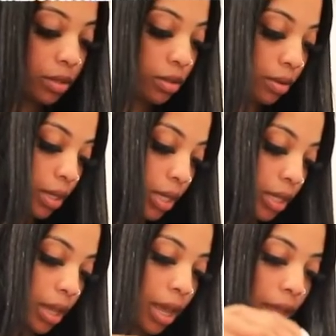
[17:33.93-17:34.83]

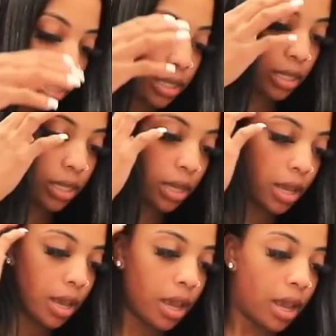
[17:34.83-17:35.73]
like
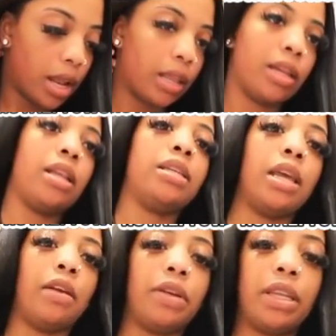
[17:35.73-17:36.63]
that, and I think that's
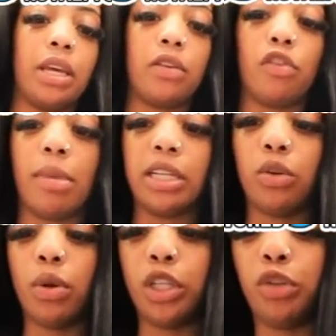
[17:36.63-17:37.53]
everything for my
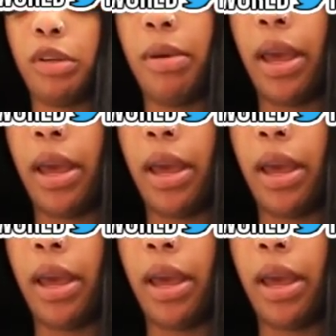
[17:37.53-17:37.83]
toiletry